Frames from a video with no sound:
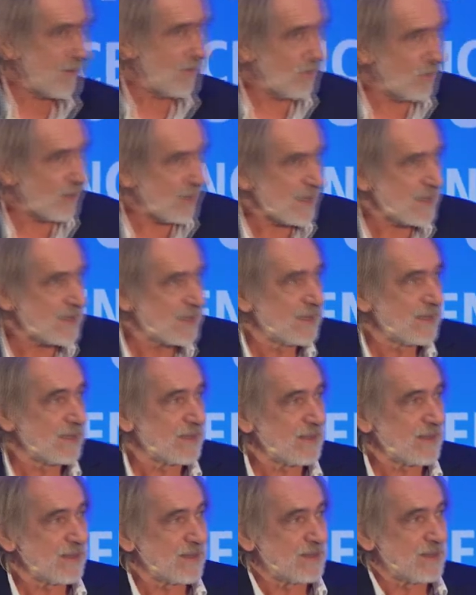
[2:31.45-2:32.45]
what is
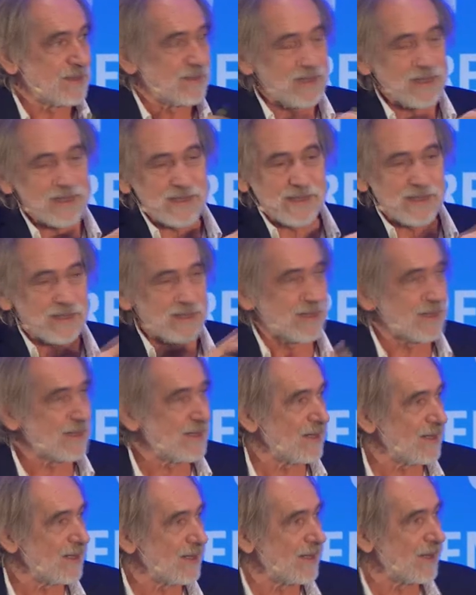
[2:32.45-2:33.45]
the, the this uh,
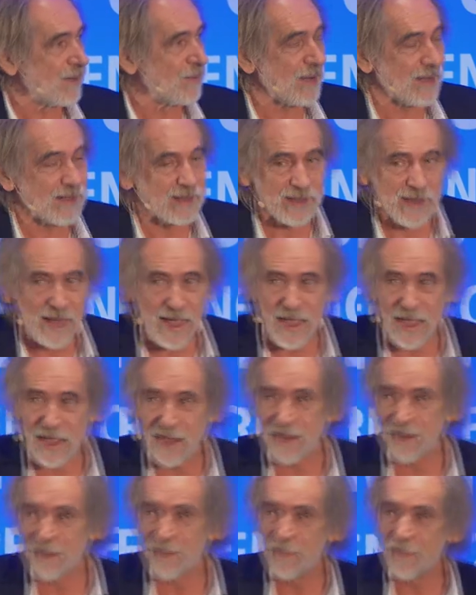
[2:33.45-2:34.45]
little red
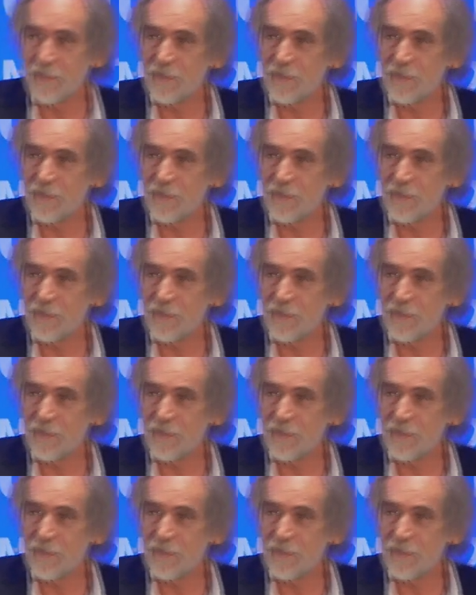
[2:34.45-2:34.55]
line